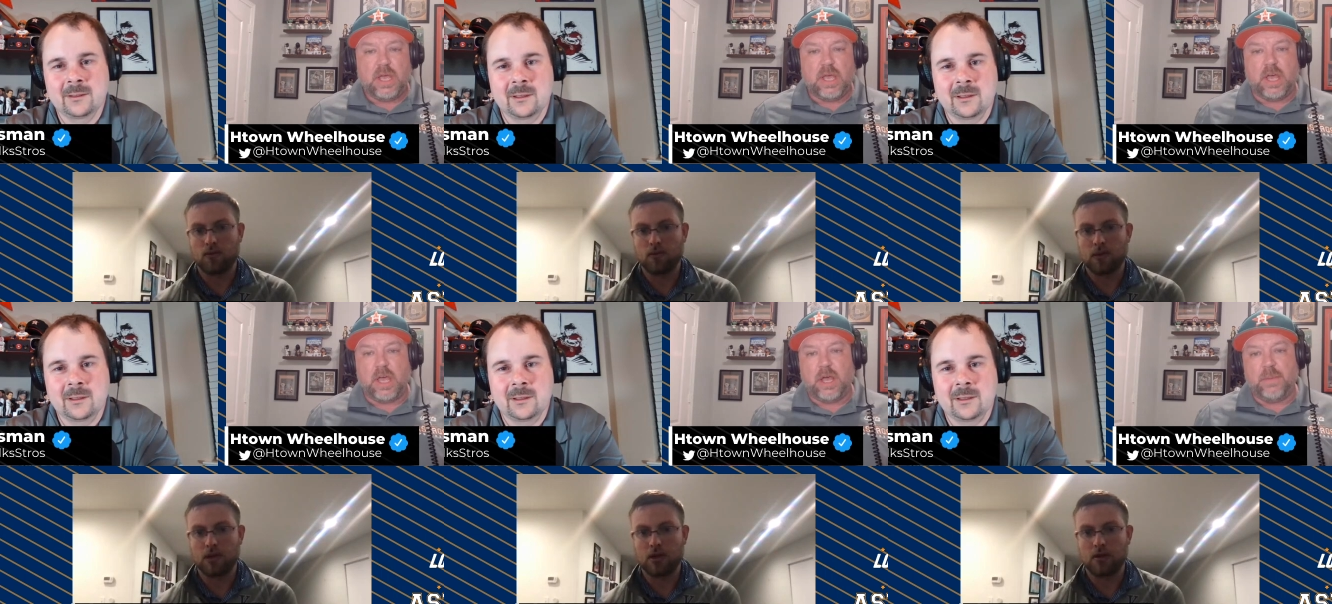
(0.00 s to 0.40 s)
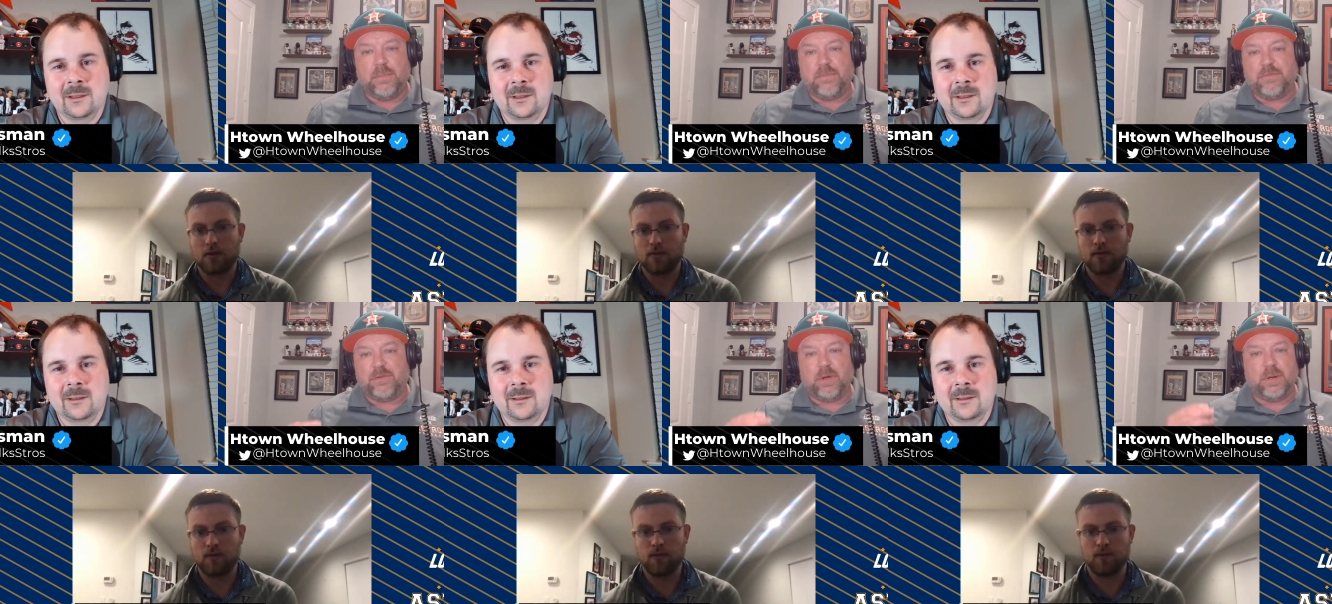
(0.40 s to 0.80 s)

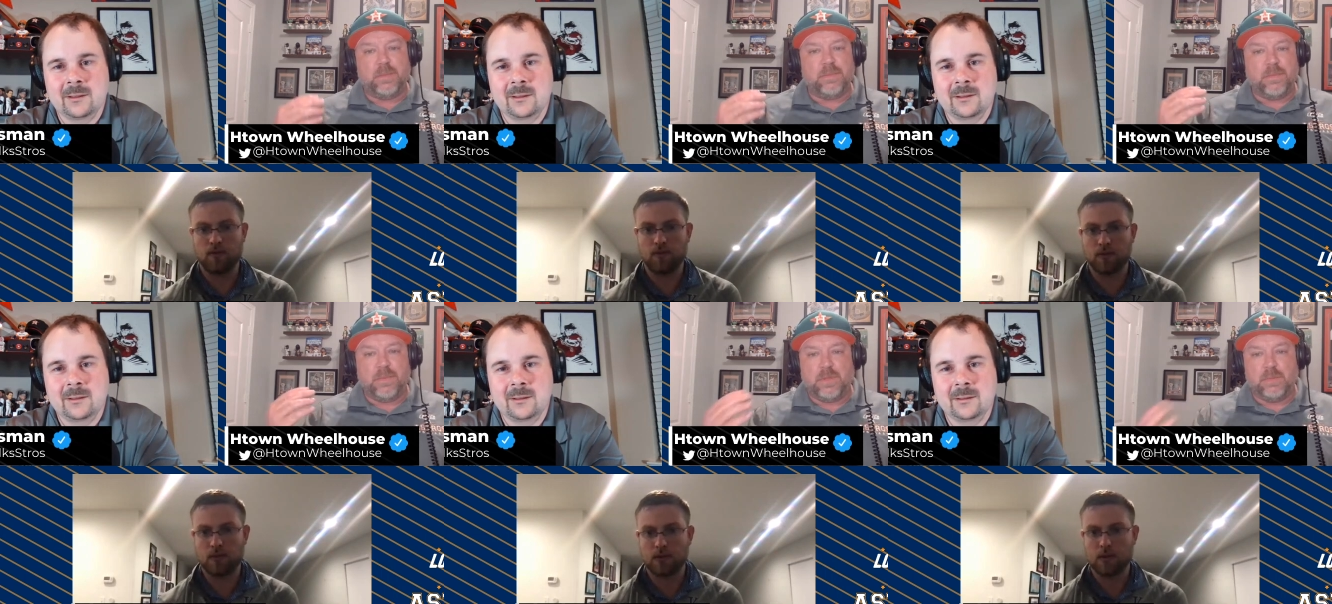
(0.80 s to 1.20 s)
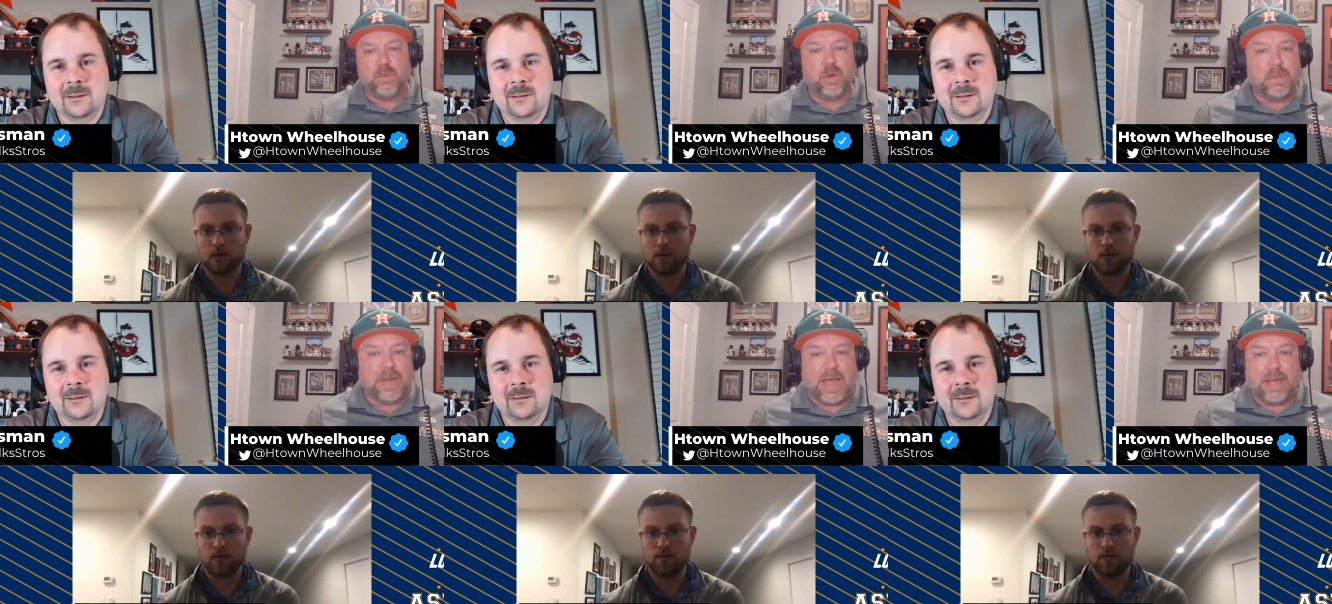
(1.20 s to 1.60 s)
Speaker 1: Um, from the
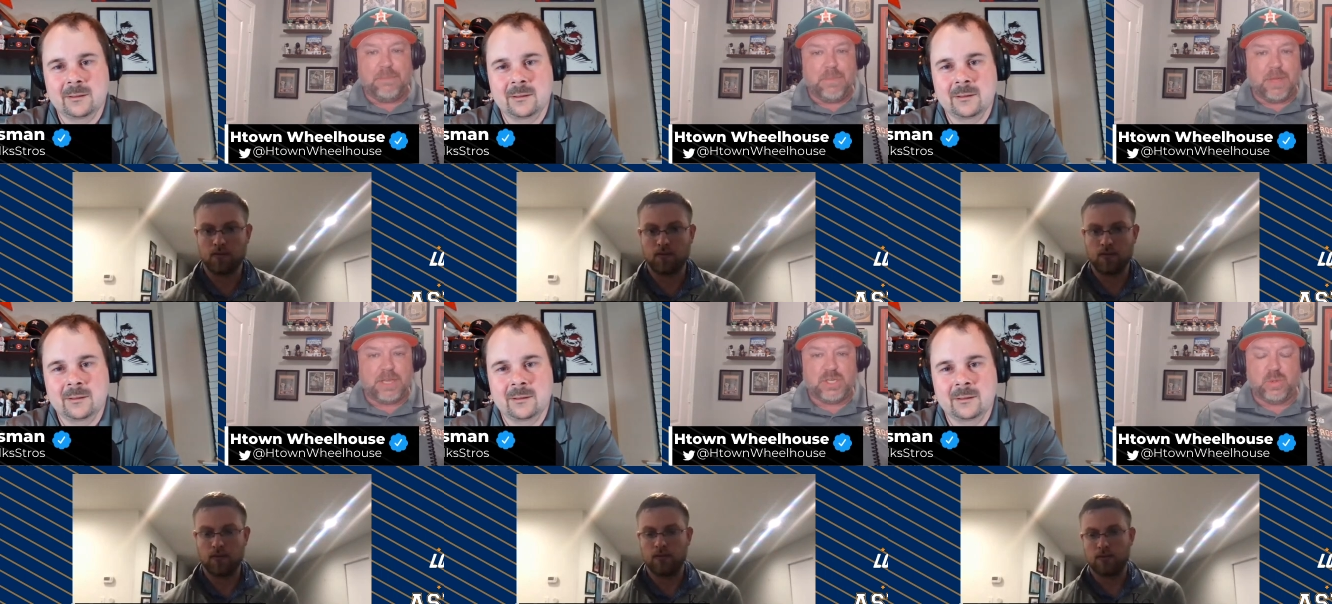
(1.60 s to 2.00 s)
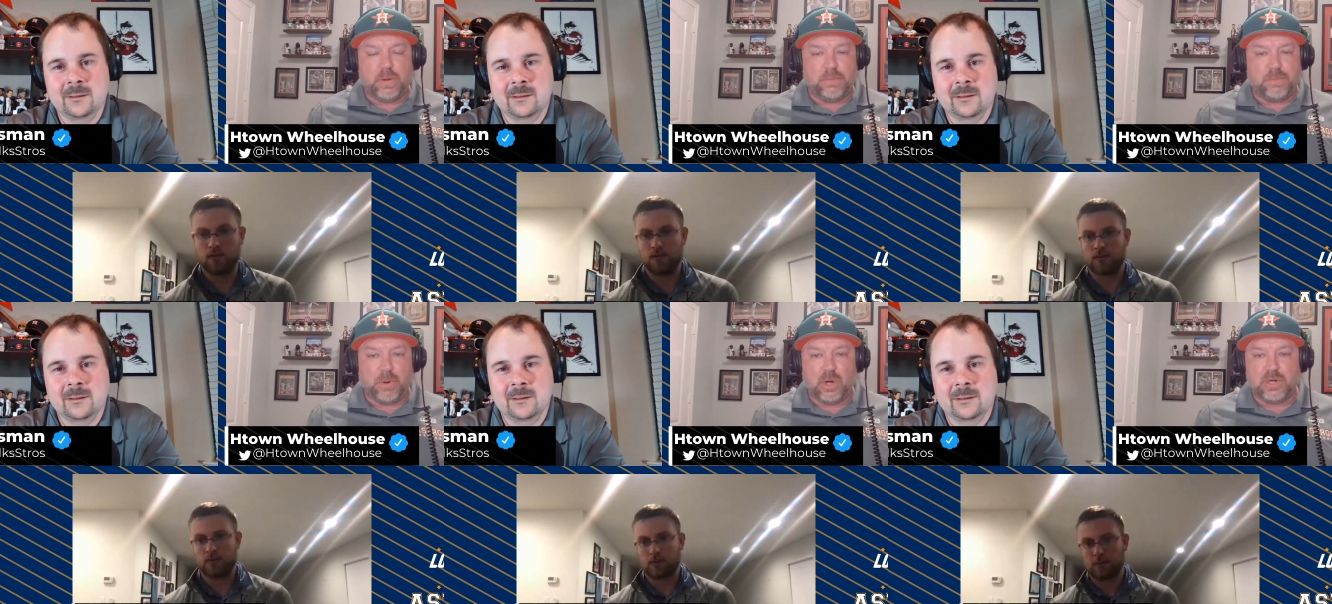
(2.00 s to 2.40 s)
moment I met you
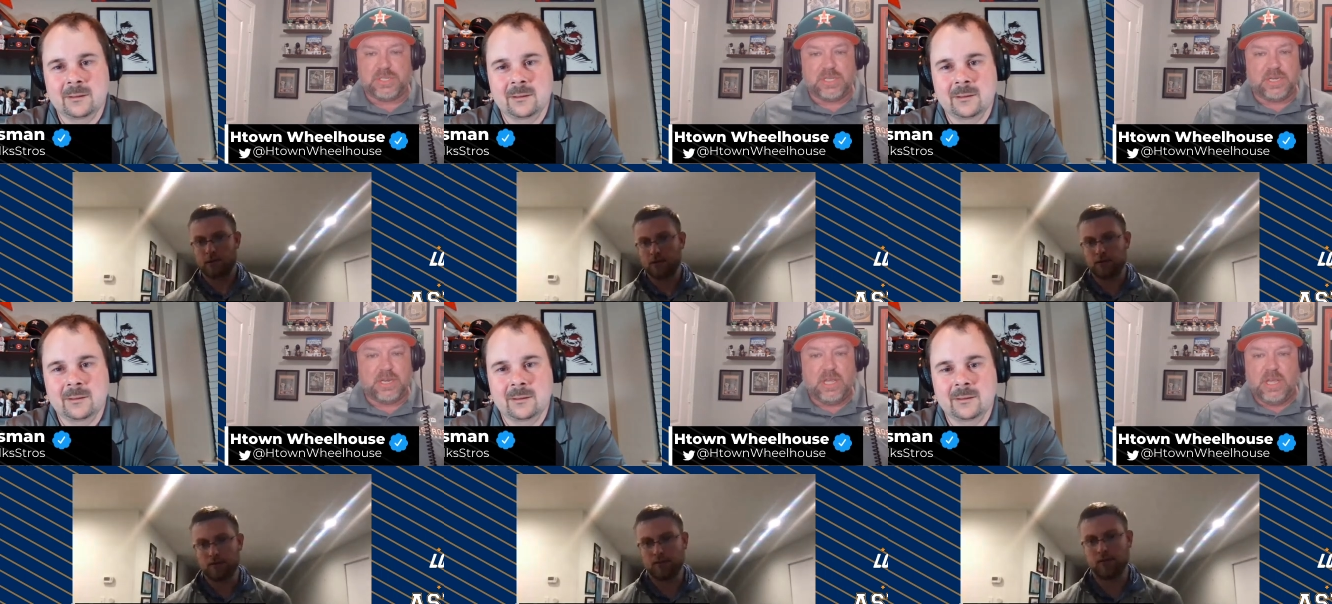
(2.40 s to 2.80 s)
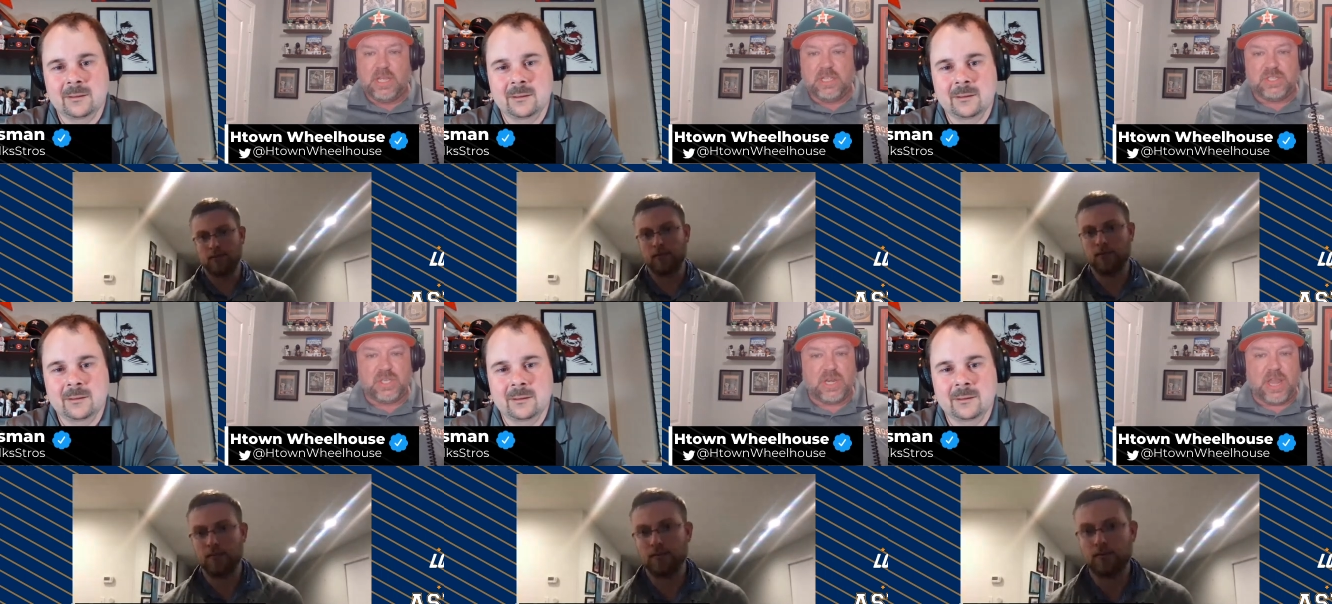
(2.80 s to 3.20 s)
in person
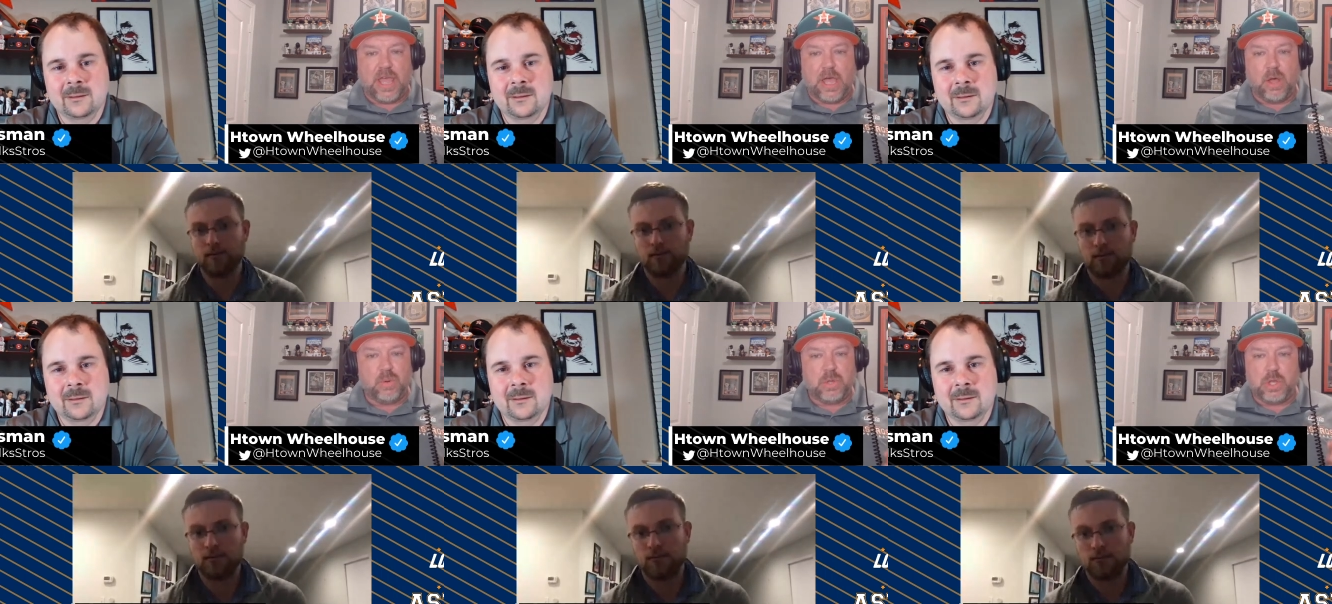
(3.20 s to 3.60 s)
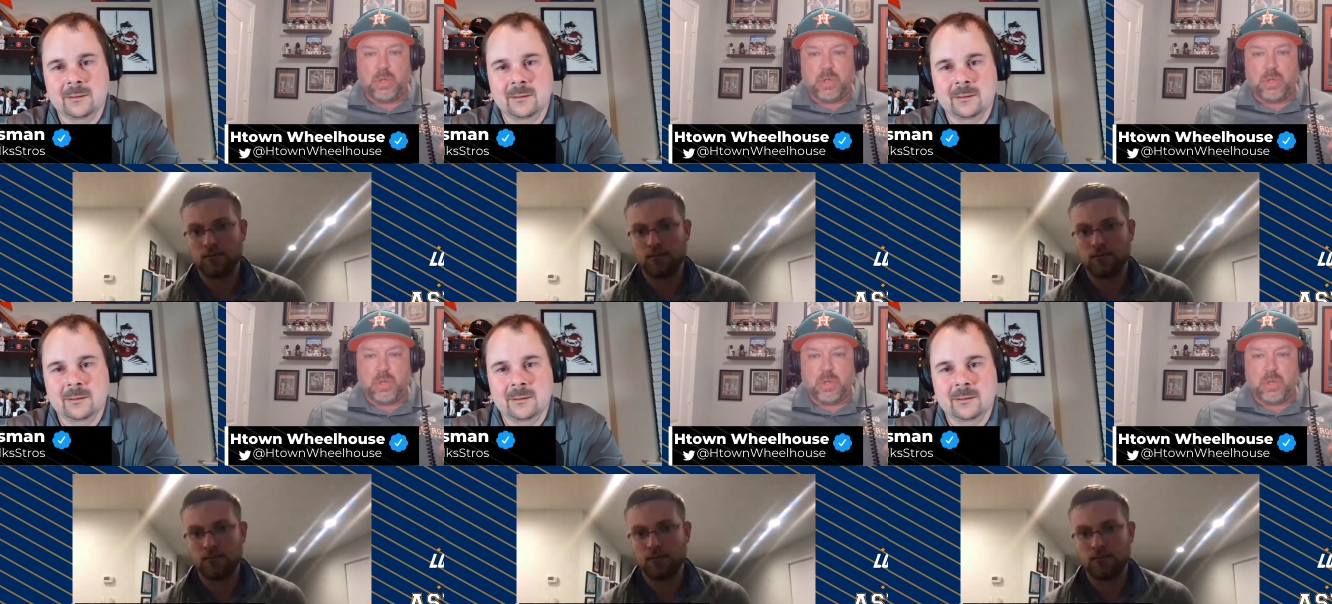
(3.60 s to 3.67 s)
to now,